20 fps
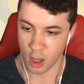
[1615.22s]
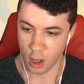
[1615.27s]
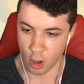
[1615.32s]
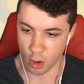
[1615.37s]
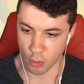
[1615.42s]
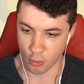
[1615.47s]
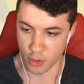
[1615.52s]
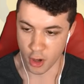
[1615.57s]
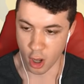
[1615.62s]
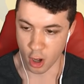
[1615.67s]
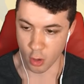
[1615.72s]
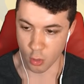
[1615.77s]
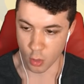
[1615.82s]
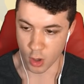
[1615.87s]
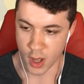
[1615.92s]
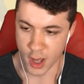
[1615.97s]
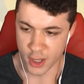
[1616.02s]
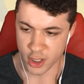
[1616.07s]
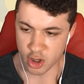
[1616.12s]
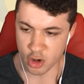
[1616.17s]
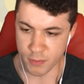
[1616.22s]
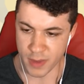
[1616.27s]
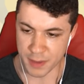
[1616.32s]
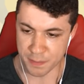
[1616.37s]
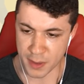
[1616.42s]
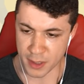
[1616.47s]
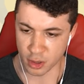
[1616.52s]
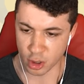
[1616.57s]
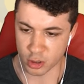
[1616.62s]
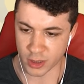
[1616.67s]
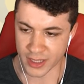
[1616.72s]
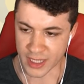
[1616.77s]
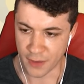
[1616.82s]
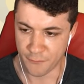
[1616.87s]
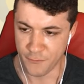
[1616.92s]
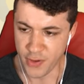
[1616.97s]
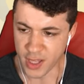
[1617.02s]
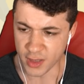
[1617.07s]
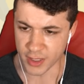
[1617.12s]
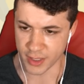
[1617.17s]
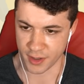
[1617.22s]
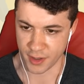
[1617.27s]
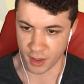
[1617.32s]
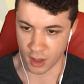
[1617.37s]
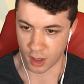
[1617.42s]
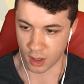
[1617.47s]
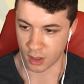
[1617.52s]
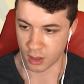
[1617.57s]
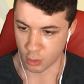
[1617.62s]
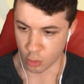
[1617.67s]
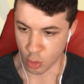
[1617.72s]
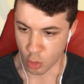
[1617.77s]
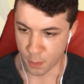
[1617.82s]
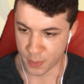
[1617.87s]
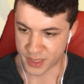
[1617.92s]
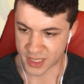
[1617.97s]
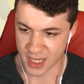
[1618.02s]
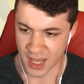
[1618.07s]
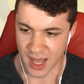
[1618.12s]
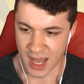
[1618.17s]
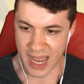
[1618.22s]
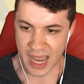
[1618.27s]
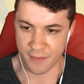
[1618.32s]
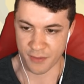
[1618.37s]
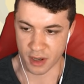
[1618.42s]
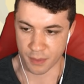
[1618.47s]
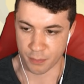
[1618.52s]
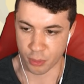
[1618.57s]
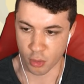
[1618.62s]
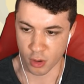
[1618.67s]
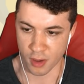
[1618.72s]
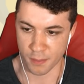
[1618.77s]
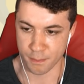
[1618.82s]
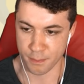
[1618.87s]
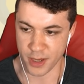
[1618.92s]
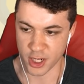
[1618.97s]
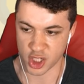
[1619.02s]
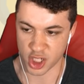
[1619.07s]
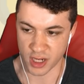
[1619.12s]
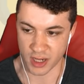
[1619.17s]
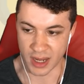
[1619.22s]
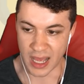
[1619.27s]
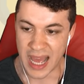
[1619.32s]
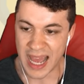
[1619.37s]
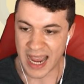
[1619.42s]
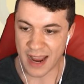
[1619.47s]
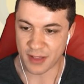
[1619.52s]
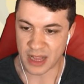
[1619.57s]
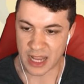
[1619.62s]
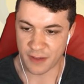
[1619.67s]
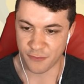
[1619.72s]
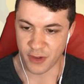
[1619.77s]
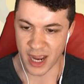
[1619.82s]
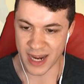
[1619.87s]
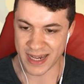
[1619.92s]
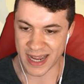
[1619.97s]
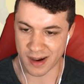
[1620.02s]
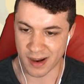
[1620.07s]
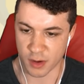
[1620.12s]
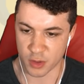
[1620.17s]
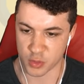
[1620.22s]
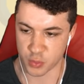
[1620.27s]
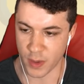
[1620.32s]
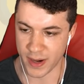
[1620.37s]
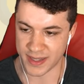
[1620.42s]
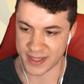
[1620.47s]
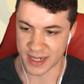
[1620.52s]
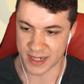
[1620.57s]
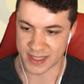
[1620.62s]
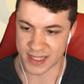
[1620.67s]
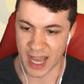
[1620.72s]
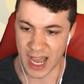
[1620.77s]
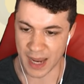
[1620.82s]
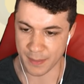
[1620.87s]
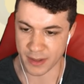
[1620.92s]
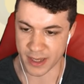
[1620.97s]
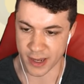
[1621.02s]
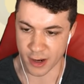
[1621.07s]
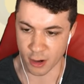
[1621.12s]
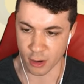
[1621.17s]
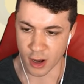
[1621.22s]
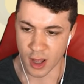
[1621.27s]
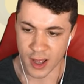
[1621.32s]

Oh no, you make me look like a villain! Oops, I have an important mission. If they find out I was wasting time here,